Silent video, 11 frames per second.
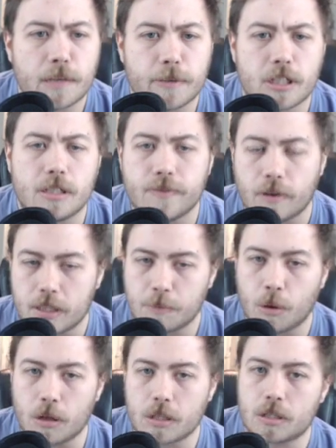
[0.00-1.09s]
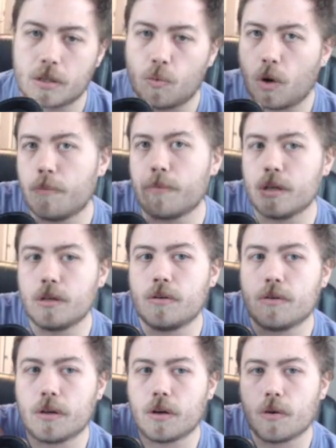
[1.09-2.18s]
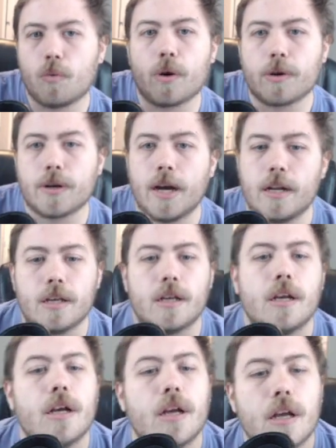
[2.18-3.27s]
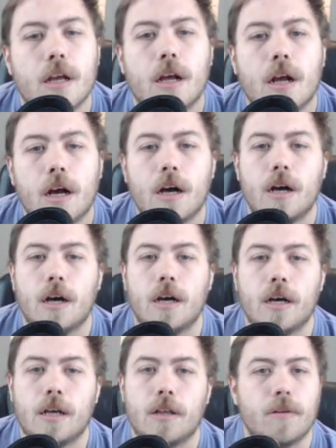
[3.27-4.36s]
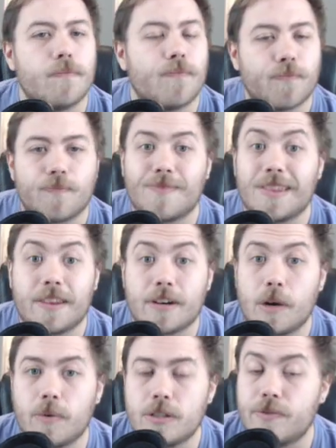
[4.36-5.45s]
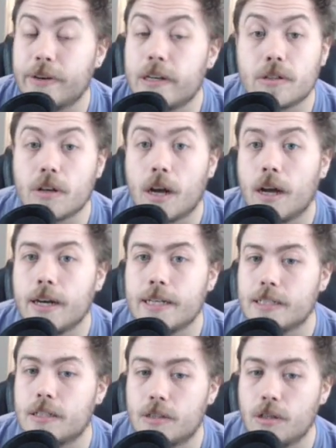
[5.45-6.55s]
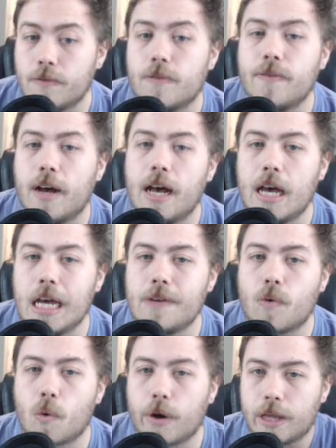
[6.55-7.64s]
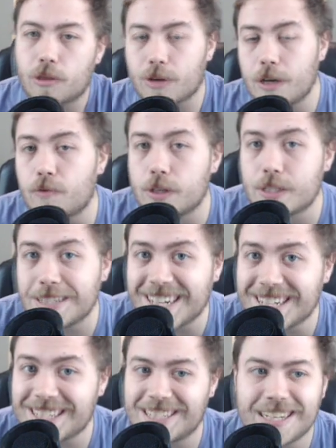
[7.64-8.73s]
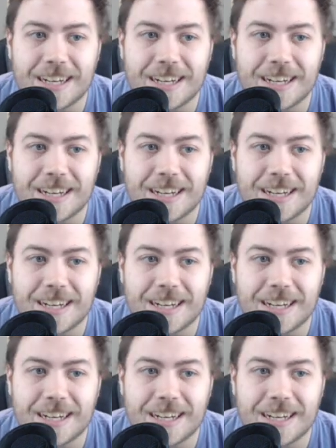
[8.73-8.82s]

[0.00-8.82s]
up is 2 Voltic Bolts, 1 blue, 1 red. The red one's very strong because it's a 2 for 5 or a 3 for 6.